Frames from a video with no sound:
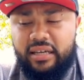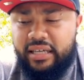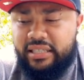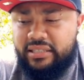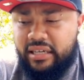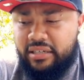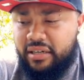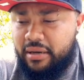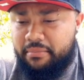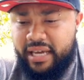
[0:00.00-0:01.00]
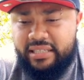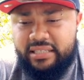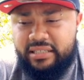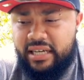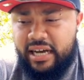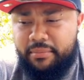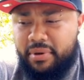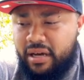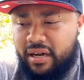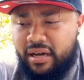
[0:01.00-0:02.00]
He's done an amazing job
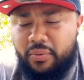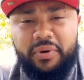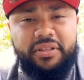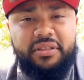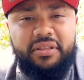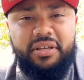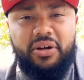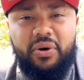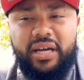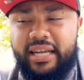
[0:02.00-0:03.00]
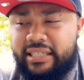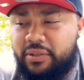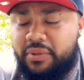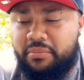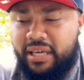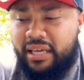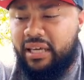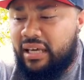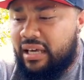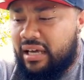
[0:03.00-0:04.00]
with, you know, connecting with me
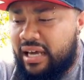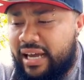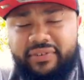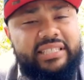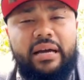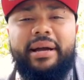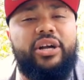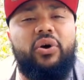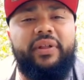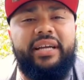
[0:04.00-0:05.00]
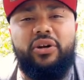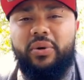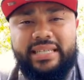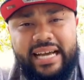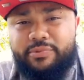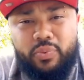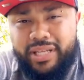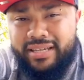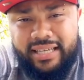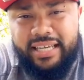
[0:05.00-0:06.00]
every time I go there, he always asks me, what
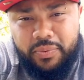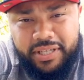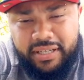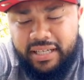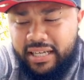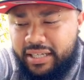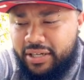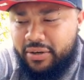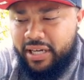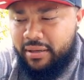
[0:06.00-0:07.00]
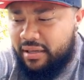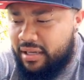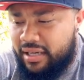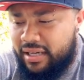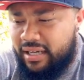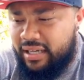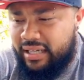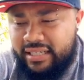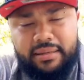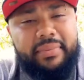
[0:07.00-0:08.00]
do you need? What do you need? You know, and
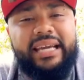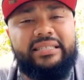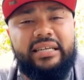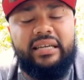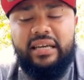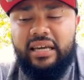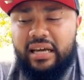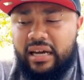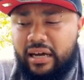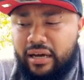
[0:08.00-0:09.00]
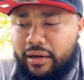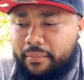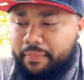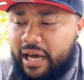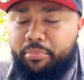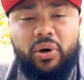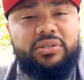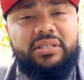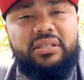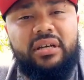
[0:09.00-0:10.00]
he's amazing. I'll
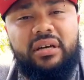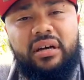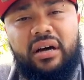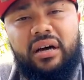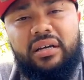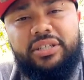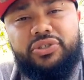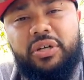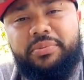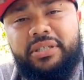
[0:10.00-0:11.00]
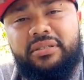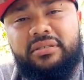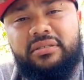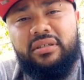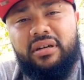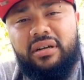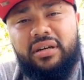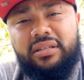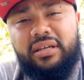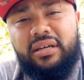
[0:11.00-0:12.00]
post in the description or
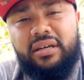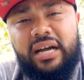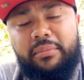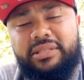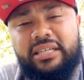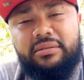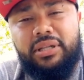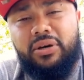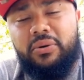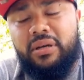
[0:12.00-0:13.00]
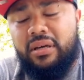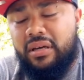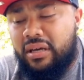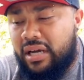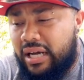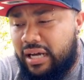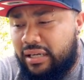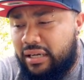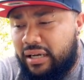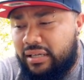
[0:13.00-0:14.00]
in the comment section below
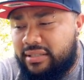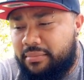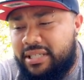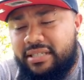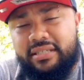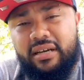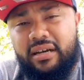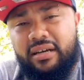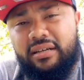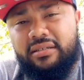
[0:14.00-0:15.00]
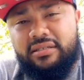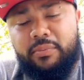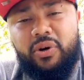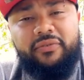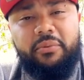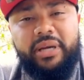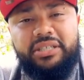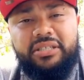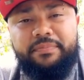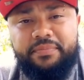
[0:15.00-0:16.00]
on some of these, some more
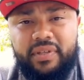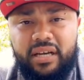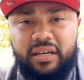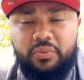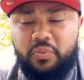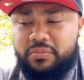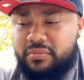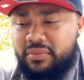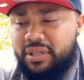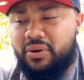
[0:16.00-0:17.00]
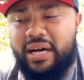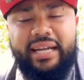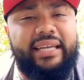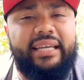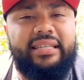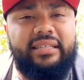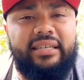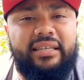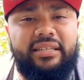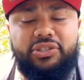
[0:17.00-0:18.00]
information on, you know, how to get
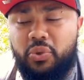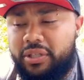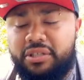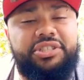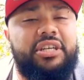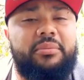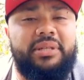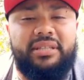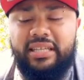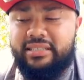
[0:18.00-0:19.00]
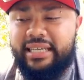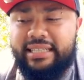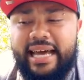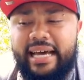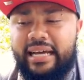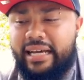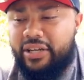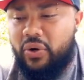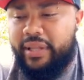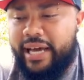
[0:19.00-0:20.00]
and join their gym and things like that. I
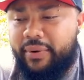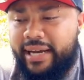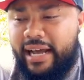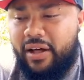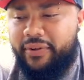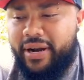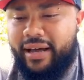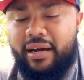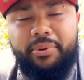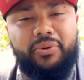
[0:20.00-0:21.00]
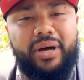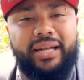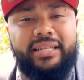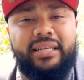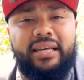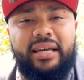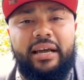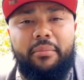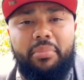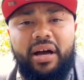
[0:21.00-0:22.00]
know that right now they're not up and running,
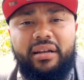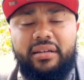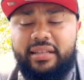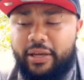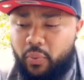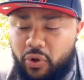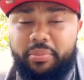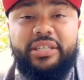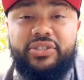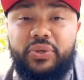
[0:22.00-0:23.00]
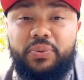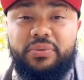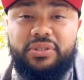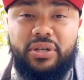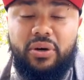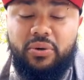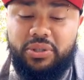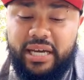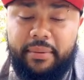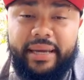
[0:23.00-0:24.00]
but they will be soon. So
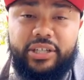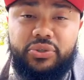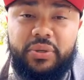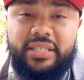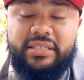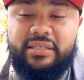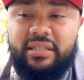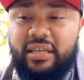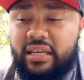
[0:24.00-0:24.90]
you got to make a choice.